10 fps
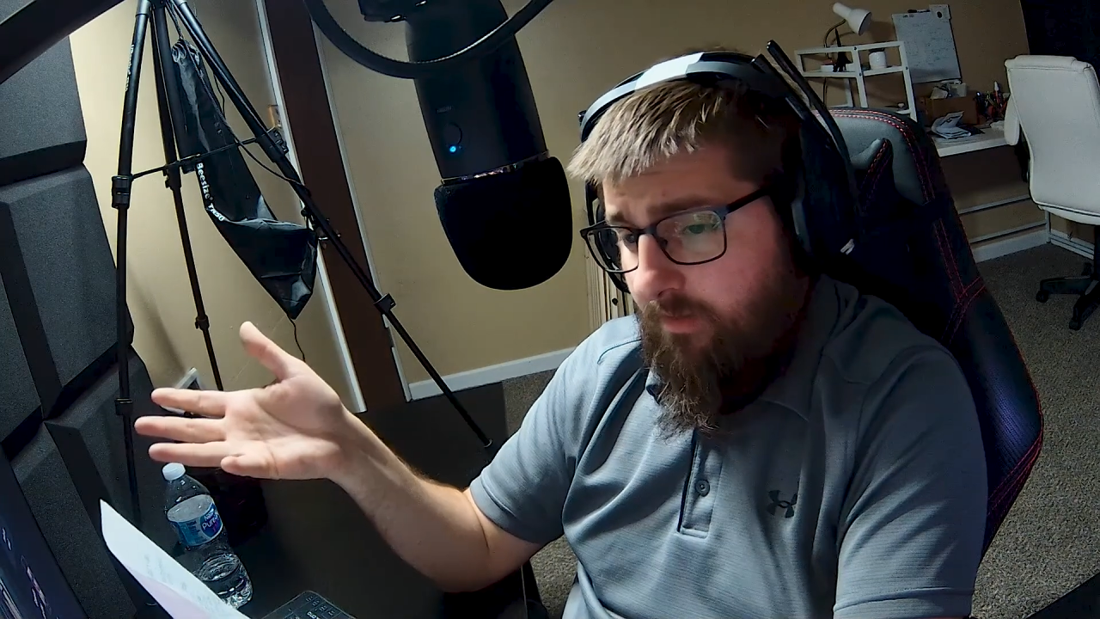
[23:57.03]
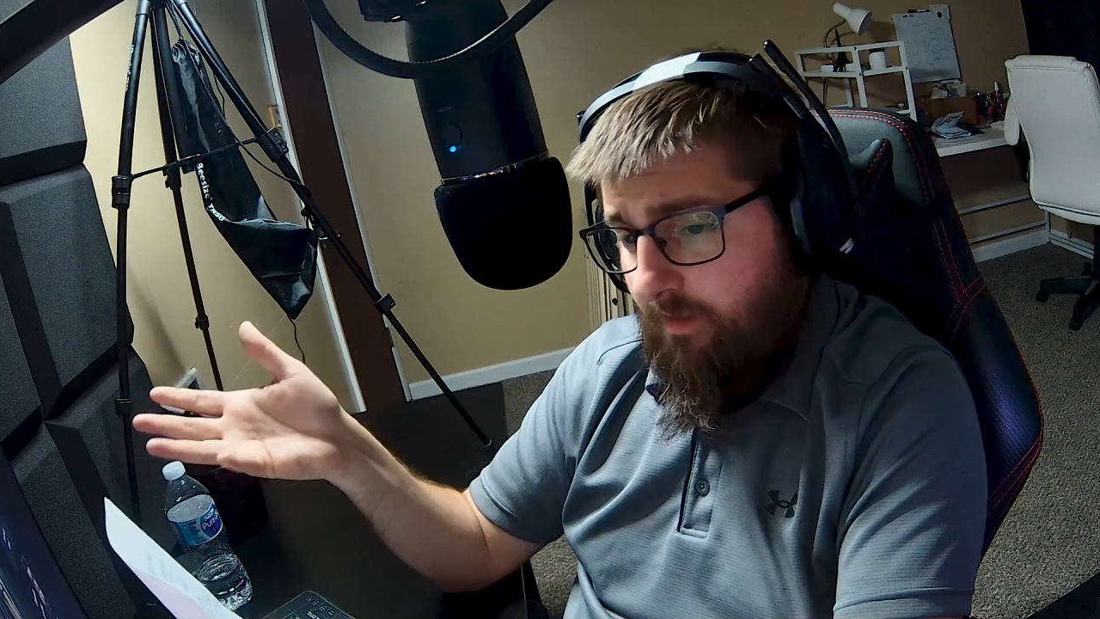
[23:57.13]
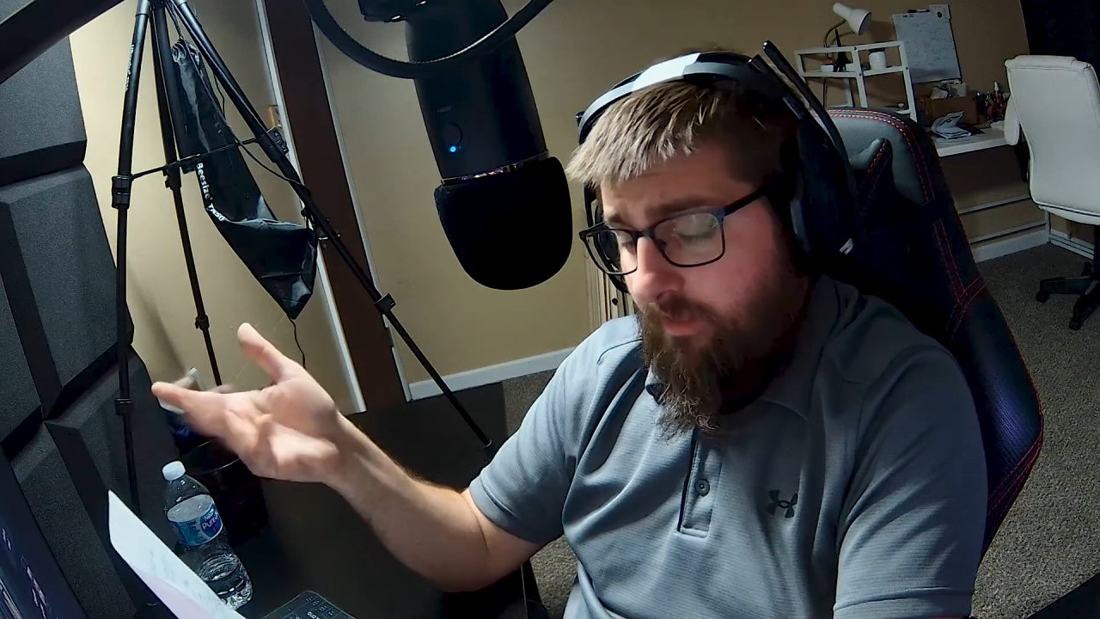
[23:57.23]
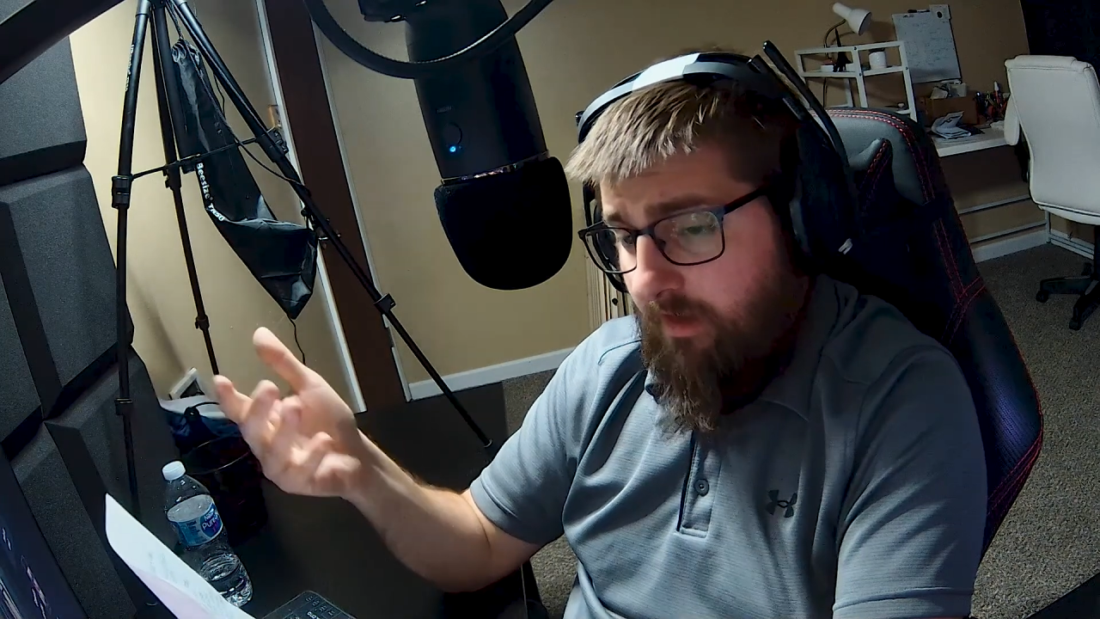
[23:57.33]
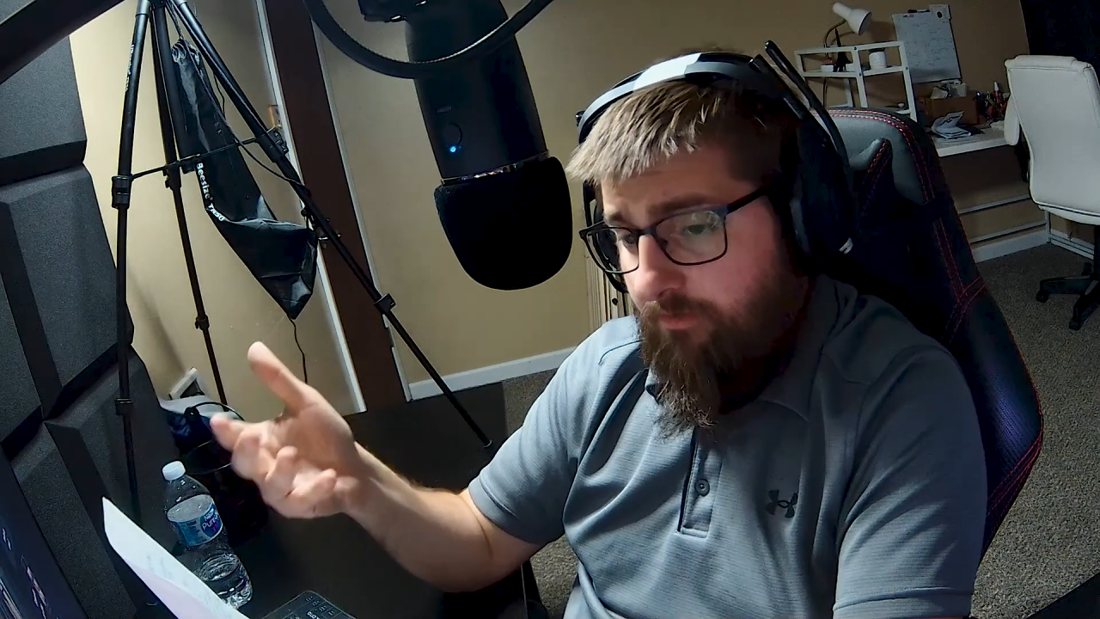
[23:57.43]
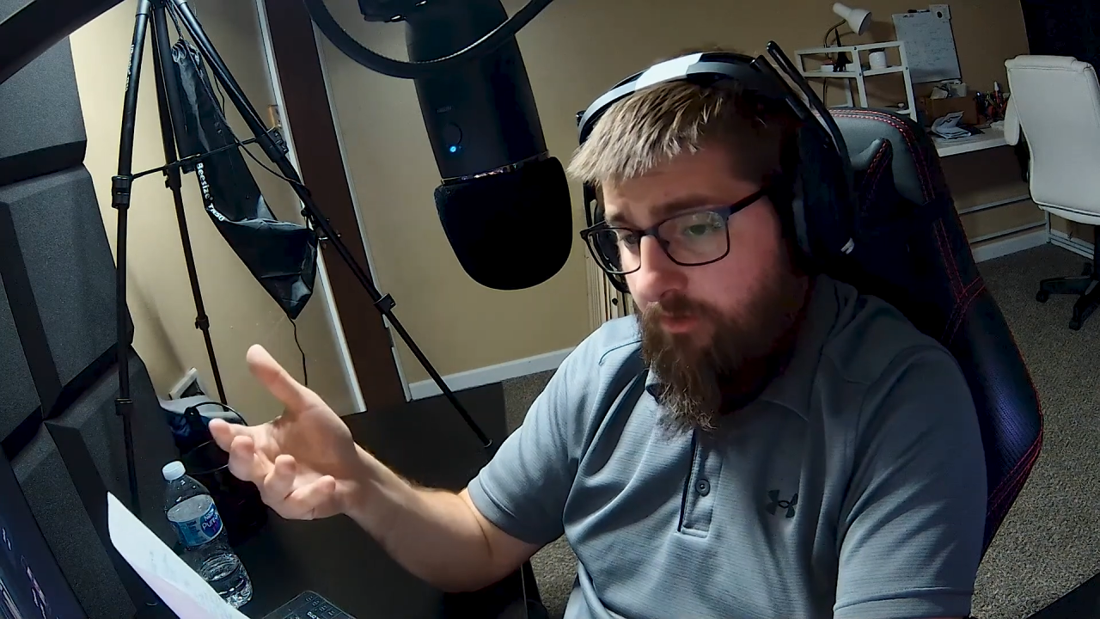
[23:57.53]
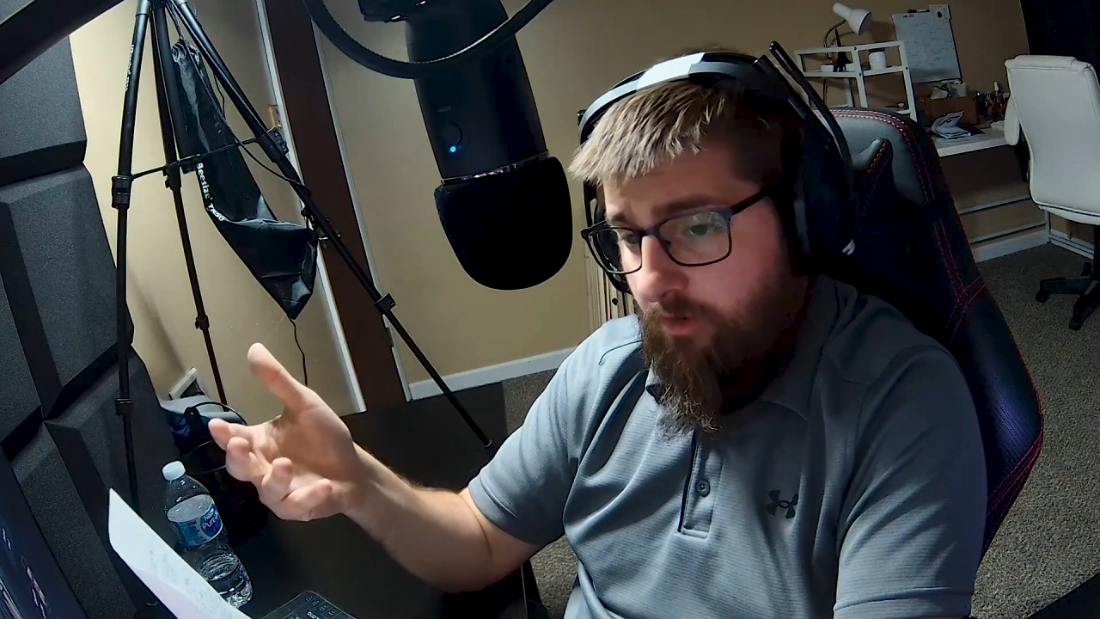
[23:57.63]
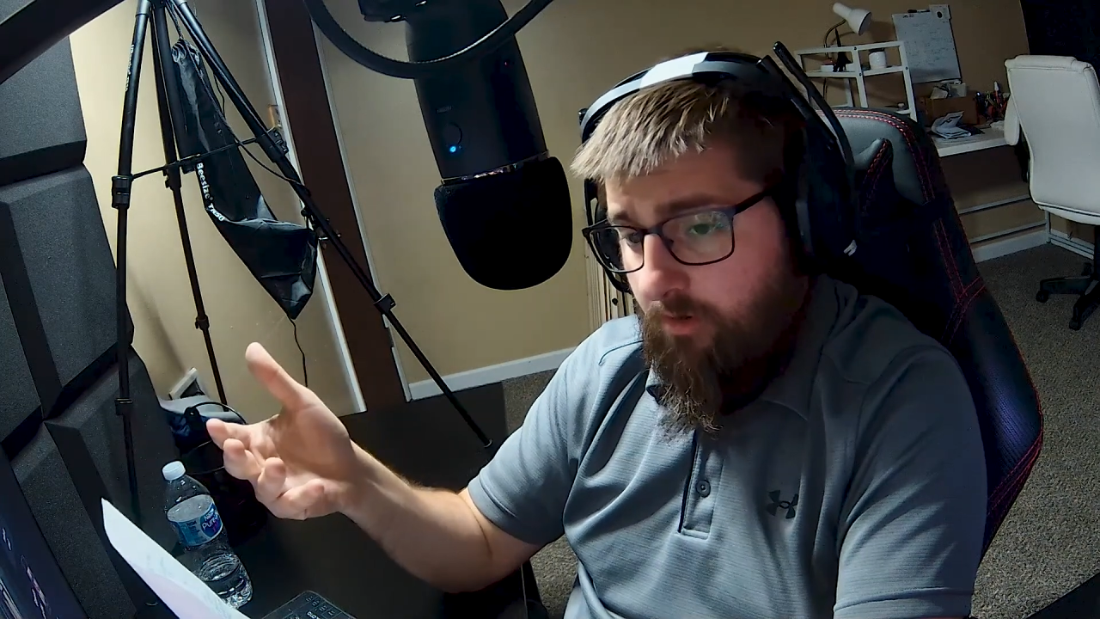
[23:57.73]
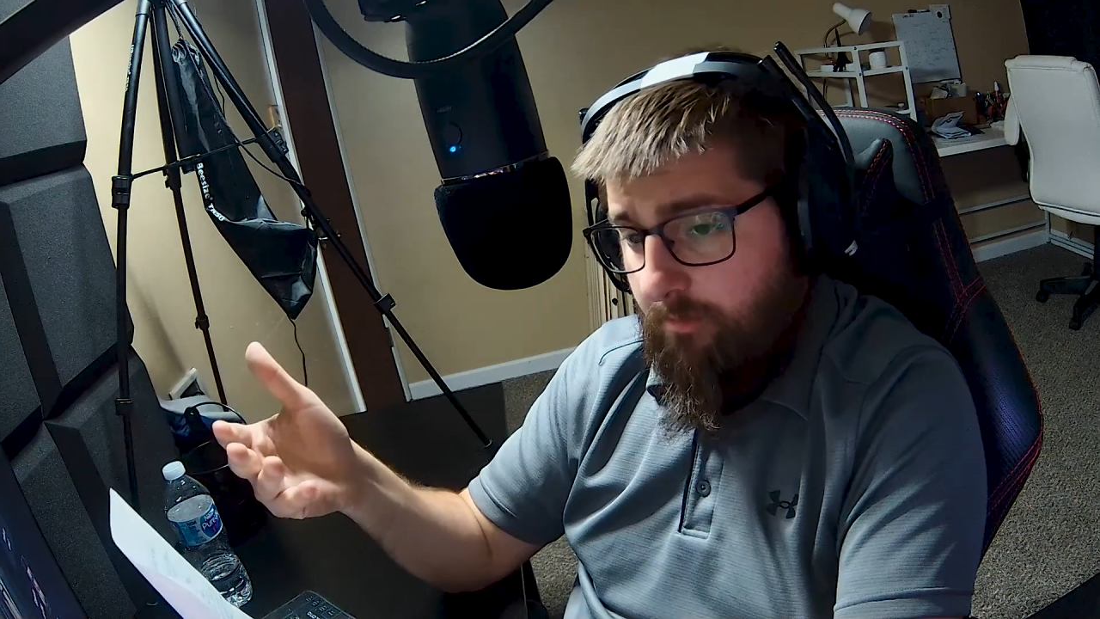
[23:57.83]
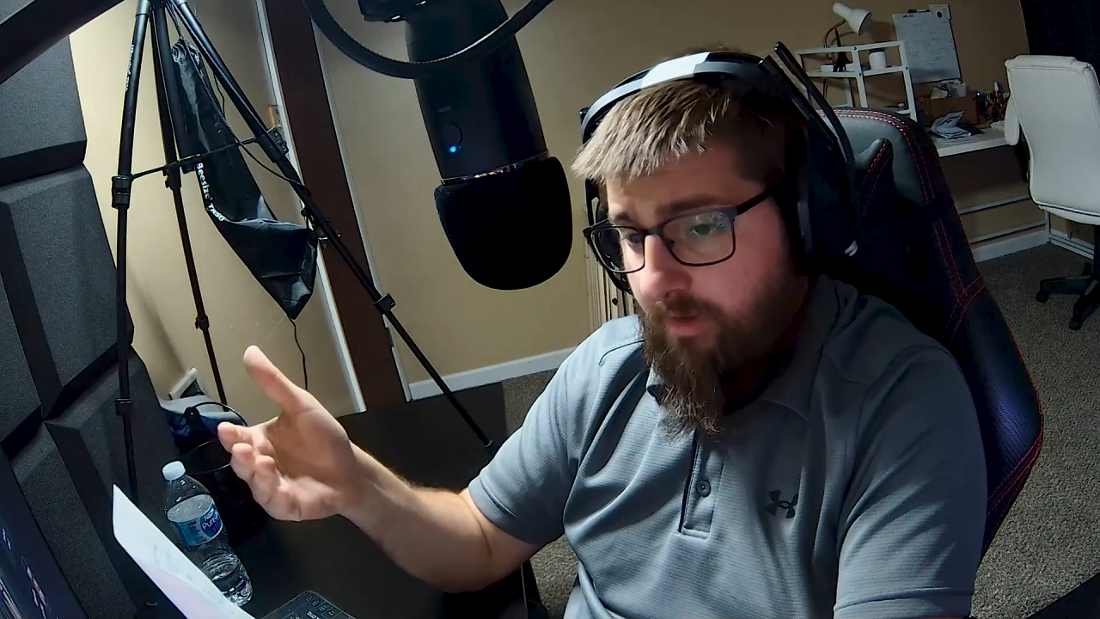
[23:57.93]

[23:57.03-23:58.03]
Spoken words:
that left Europe